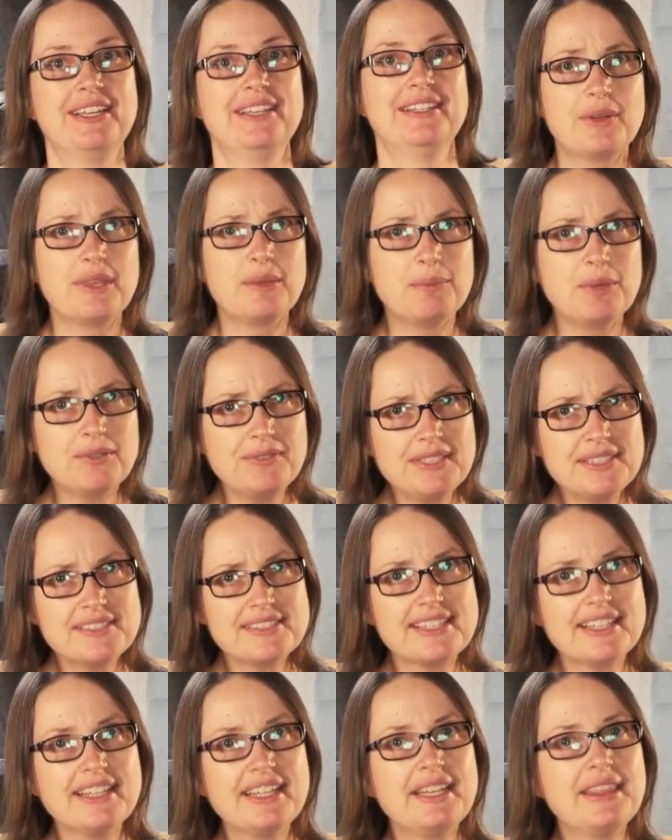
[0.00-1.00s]
With the movie
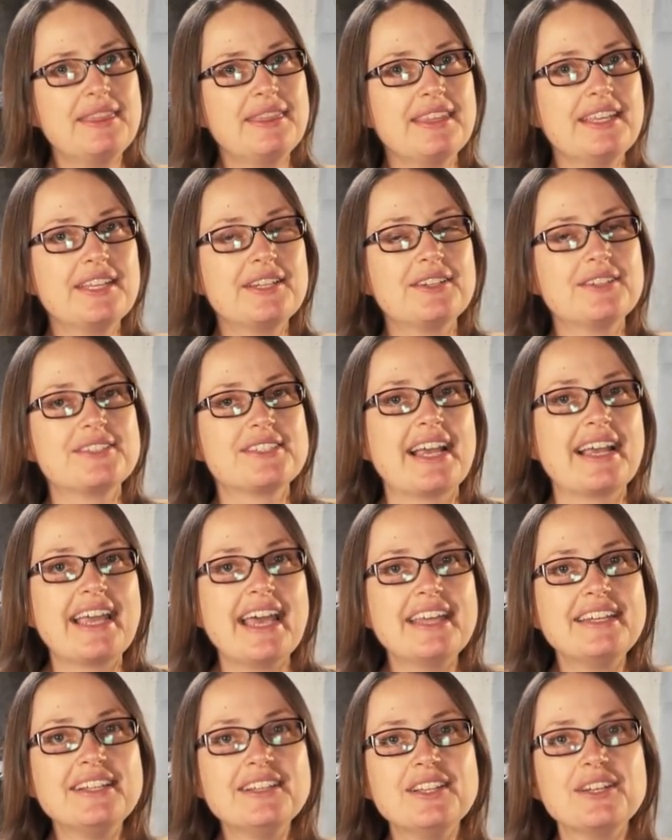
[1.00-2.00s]
still in theaters, I
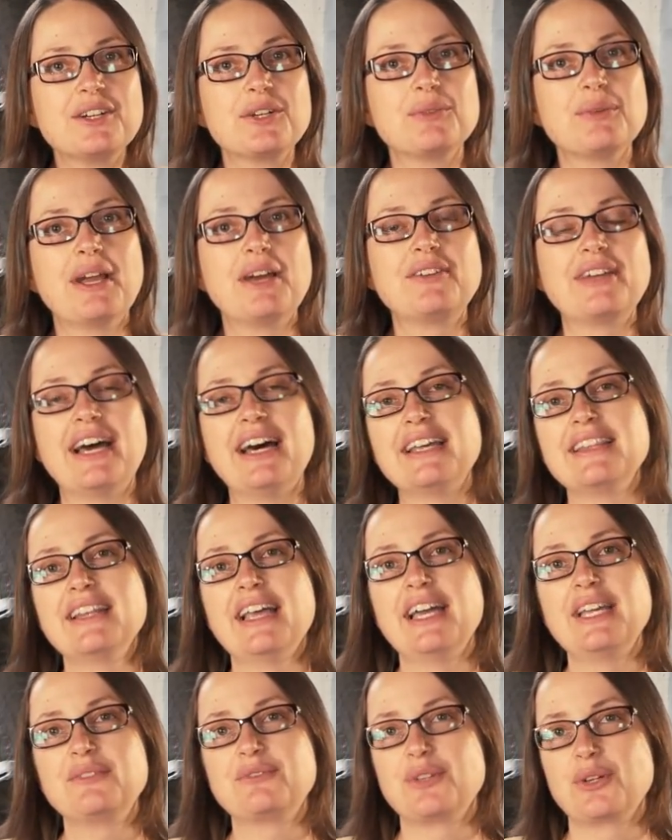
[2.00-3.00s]
had to look around
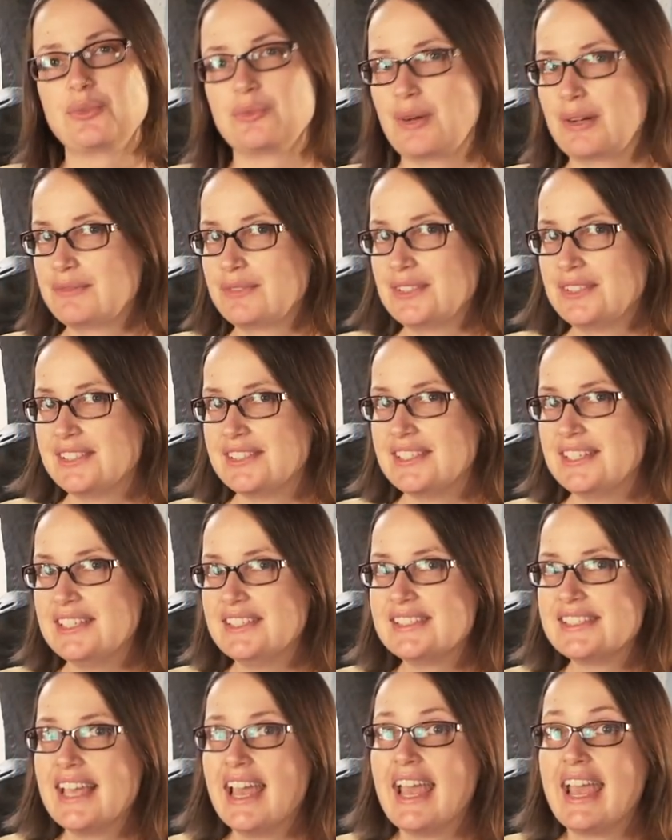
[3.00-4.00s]
online for
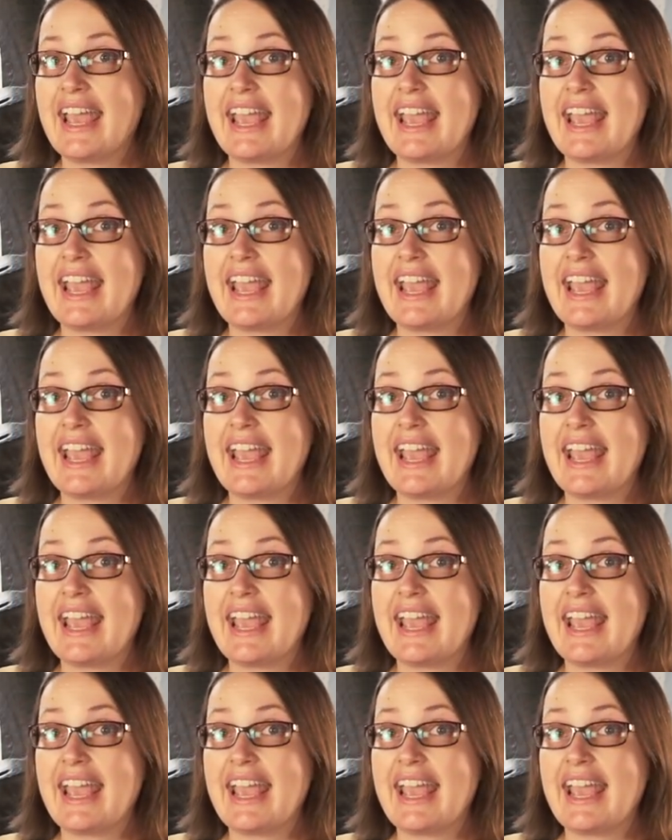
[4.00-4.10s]
references,